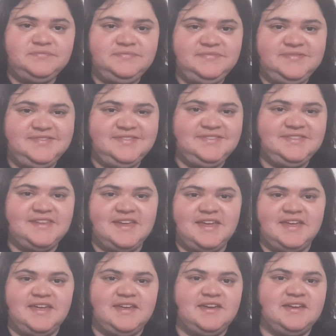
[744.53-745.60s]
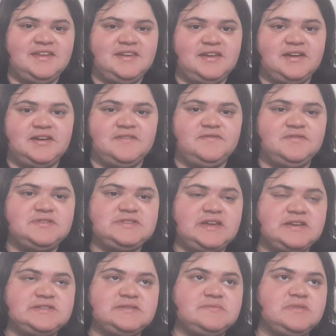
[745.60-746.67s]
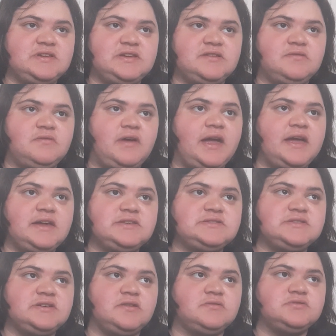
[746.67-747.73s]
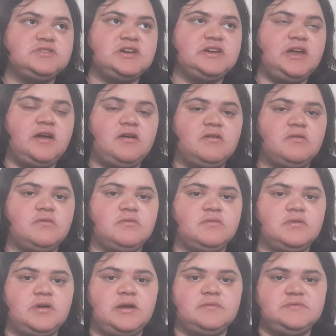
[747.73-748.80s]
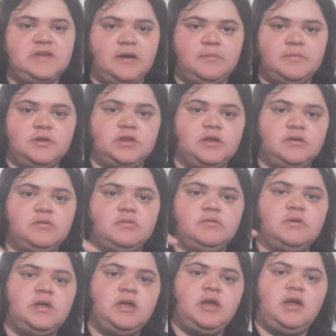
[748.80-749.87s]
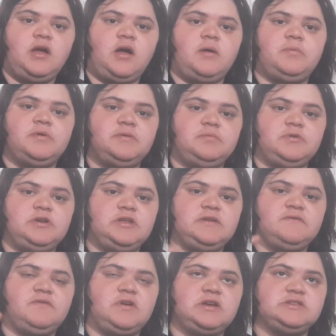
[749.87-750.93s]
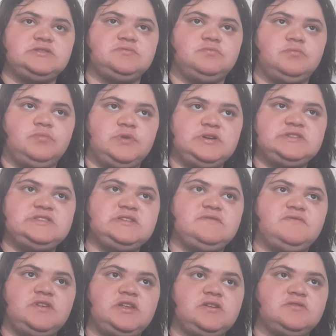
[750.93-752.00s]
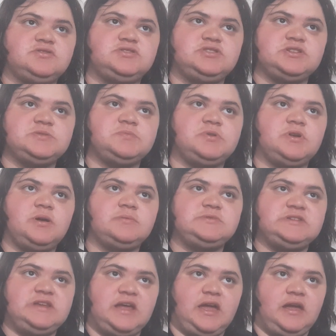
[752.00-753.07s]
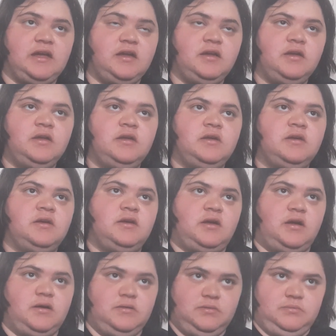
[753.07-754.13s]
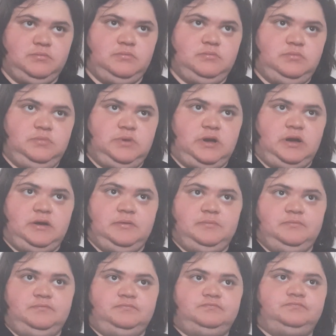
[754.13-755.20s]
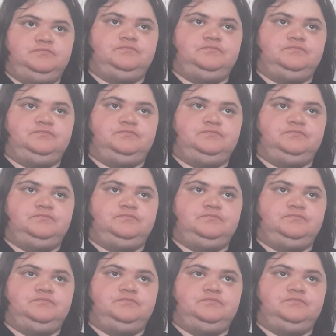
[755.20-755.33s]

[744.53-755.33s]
and if you saw something you liked, go check out um, down below. I'll put Pretty and Vlad's recent video. She just put it up today. Uh, um,